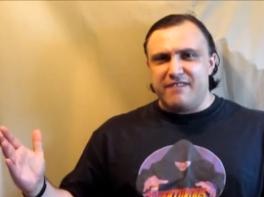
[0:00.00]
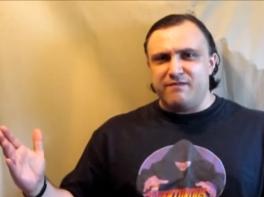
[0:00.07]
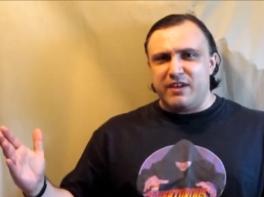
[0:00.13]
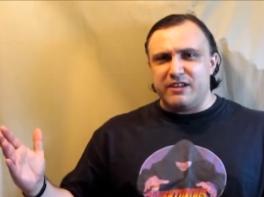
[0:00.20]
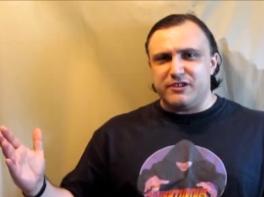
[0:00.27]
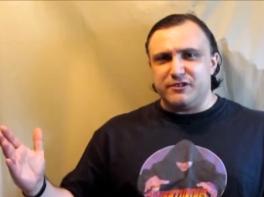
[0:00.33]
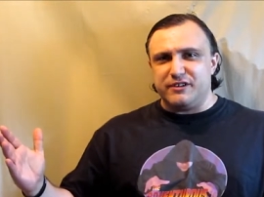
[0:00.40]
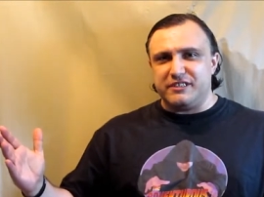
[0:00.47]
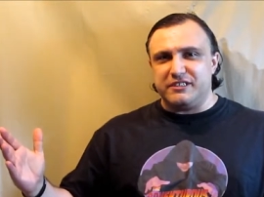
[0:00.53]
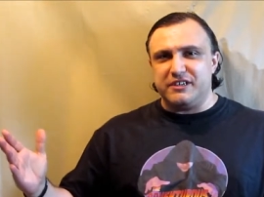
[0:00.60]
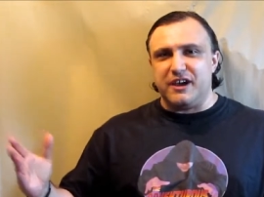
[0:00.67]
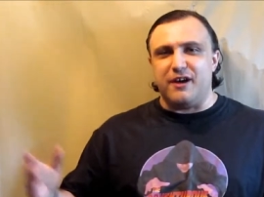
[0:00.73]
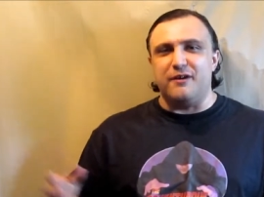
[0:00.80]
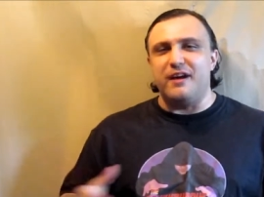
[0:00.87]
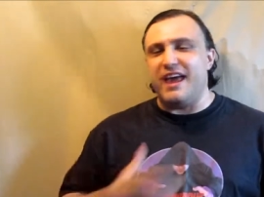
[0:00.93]
Adventurous
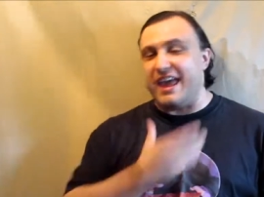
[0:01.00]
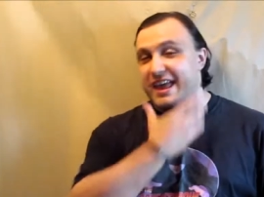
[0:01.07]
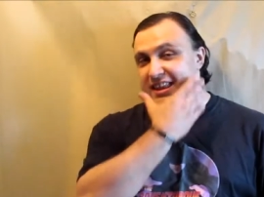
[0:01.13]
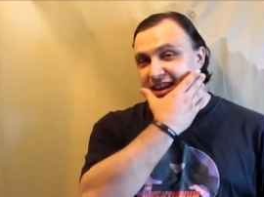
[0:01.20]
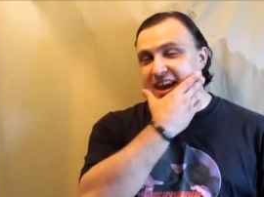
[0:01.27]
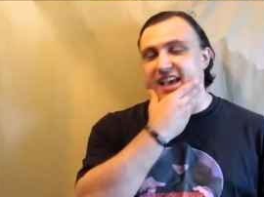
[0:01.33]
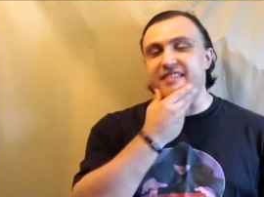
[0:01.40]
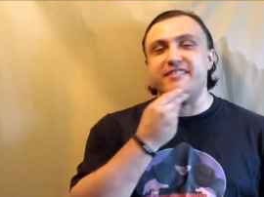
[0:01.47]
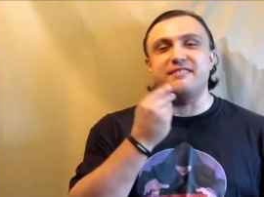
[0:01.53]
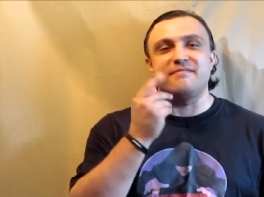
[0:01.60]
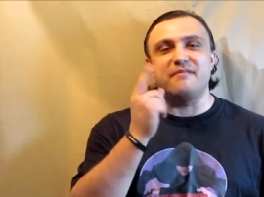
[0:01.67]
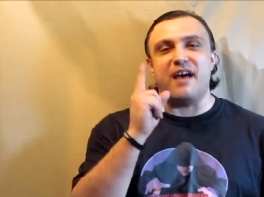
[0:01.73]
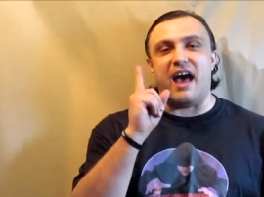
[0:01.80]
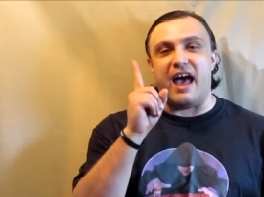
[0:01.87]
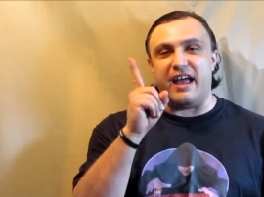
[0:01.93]
Joe, and yes,
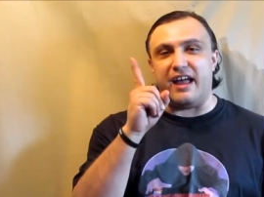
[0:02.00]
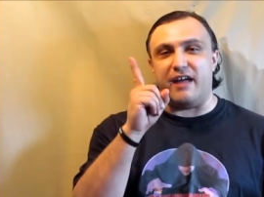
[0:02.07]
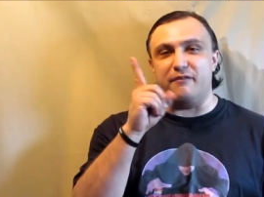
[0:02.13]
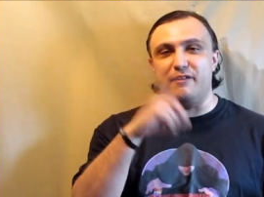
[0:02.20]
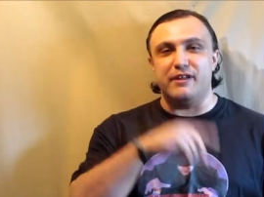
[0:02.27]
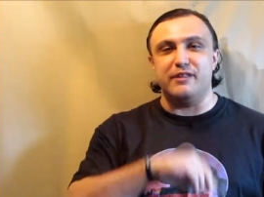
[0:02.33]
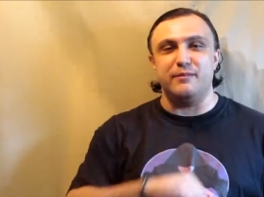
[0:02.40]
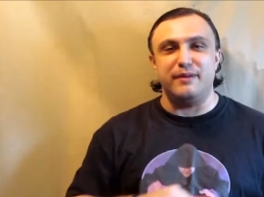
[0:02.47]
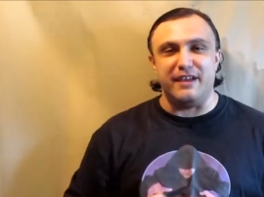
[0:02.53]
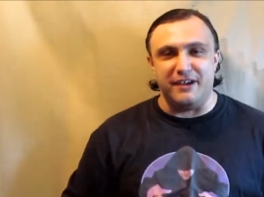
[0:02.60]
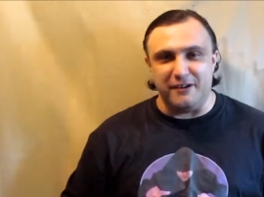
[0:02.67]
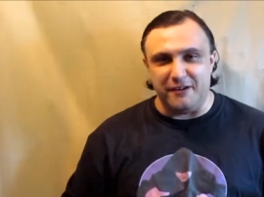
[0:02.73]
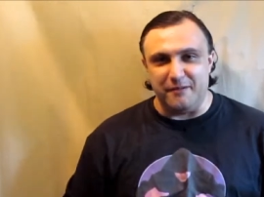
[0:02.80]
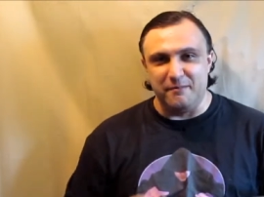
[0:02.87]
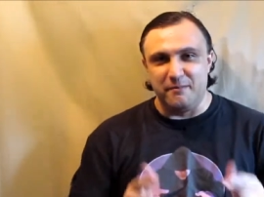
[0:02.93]
I got rid of the
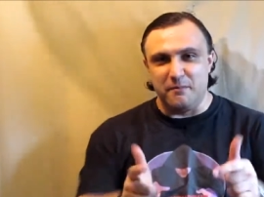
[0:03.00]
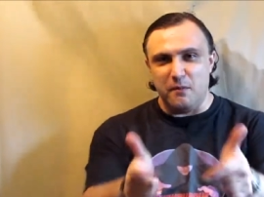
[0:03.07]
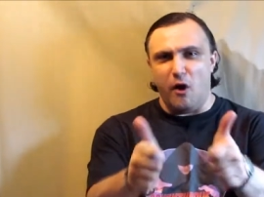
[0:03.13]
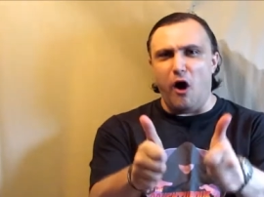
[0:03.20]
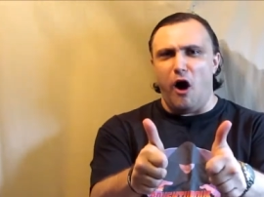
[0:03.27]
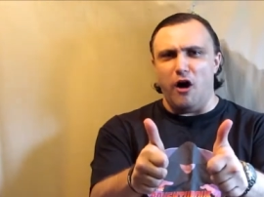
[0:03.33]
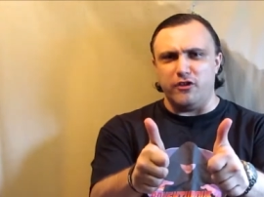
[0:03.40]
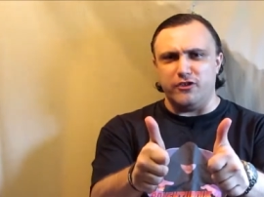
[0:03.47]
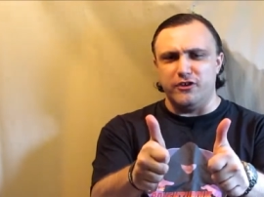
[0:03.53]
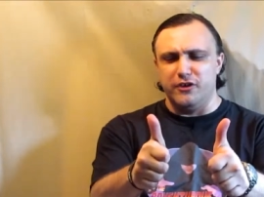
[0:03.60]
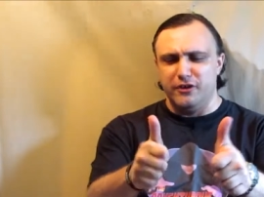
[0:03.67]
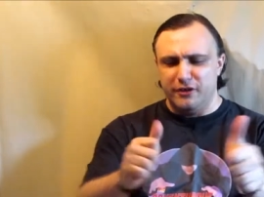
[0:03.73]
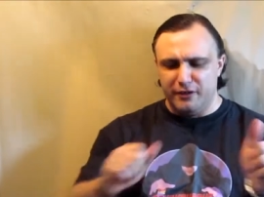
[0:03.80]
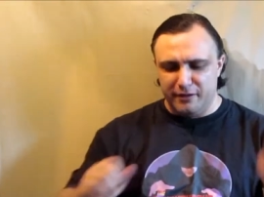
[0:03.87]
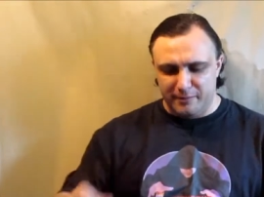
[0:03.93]
beard. Awesome.